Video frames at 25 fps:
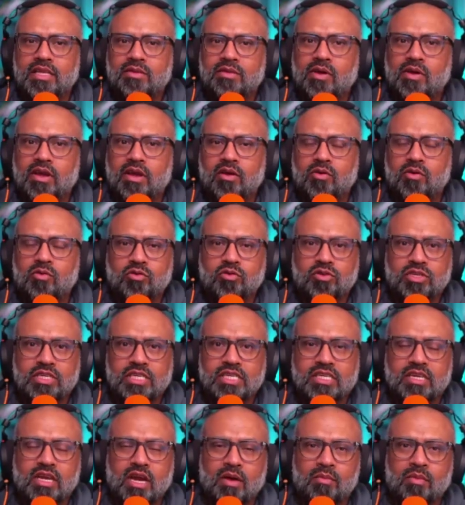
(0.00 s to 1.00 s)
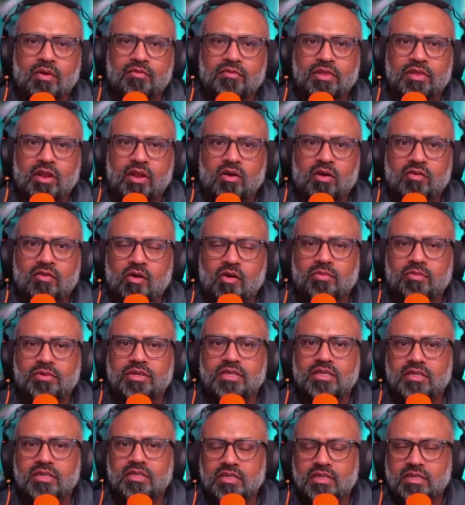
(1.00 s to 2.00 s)
That's why coaches come up with a lot of
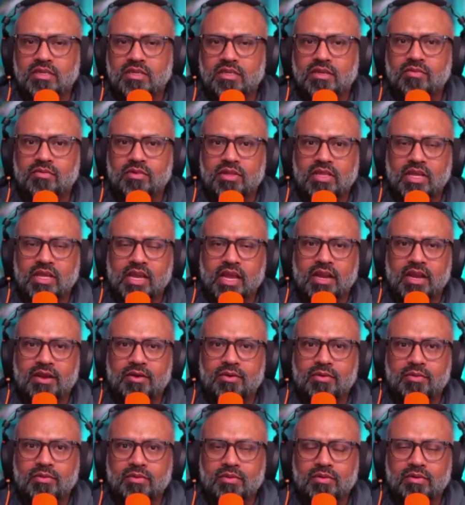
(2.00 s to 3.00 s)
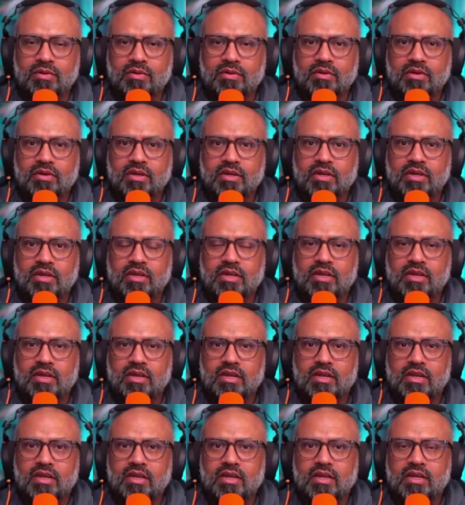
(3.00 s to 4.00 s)
options, what they can do
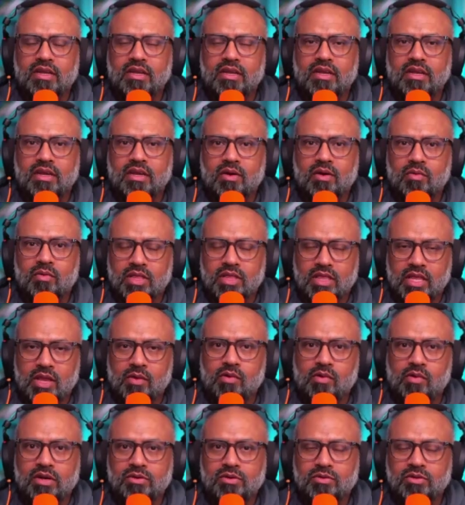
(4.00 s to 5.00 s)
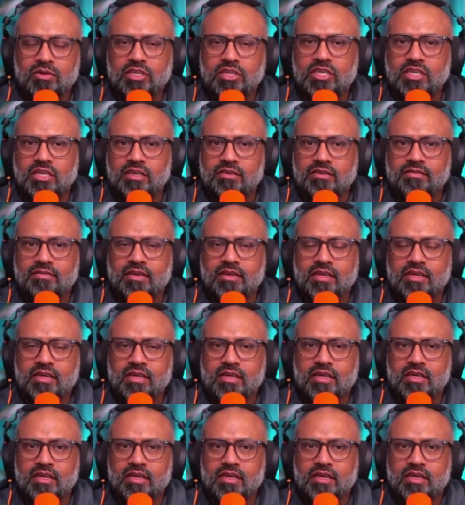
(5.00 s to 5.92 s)
or what they want to achieve.